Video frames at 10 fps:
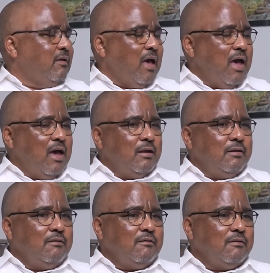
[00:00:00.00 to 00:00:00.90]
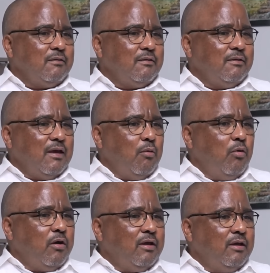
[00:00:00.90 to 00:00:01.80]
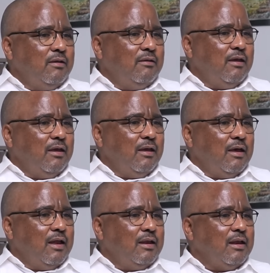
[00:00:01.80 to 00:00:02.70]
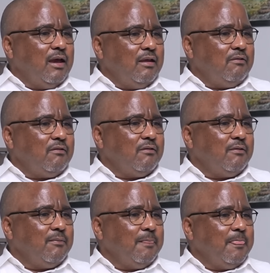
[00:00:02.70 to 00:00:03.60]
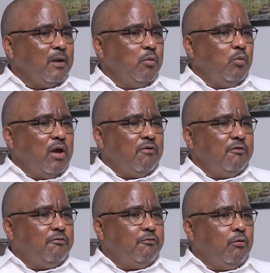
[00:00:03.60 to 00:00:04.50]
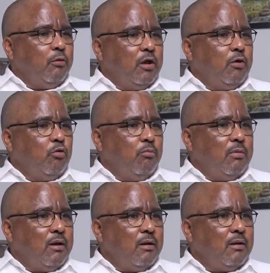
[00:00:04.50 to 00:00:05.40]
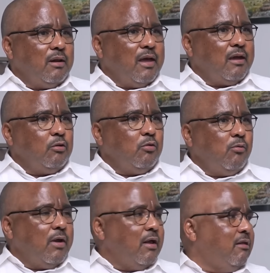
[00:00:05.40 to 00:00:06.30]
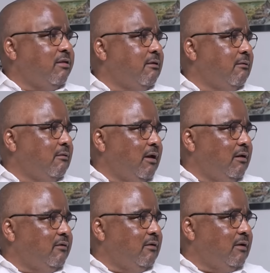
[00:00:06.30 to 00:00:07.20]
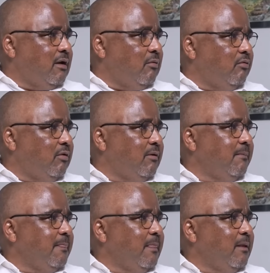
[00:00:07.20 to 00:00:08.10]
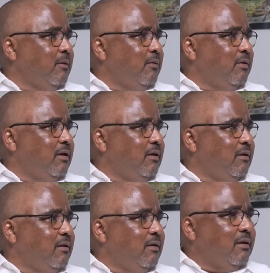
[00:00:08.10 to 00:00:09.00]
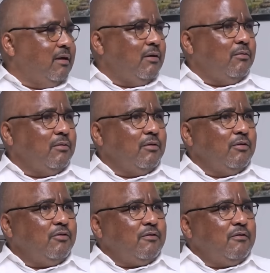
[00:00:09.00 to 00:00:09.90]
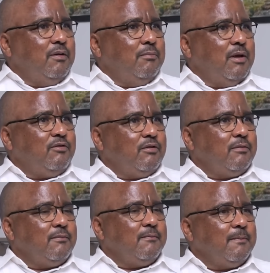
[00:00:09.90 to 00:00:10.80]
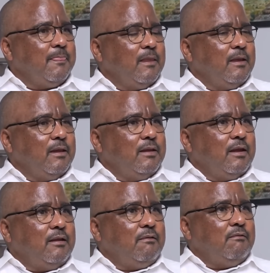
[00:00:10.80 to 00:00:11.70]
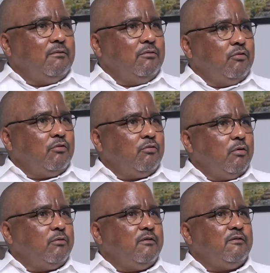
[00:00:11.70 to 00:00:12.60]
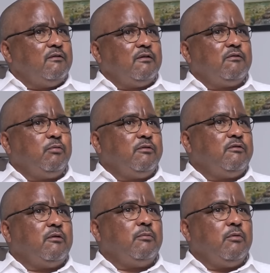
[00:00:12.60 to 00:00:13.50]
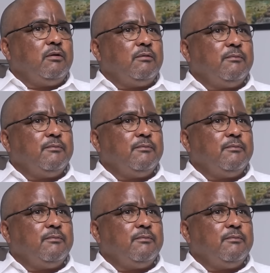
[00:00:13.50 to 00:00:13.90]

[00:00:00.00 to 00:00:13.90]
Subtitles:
And they are working day and night. We have a following Kumba like nowhere else in the country. Okay? Now, just imagine that Joshua Osih sits with someone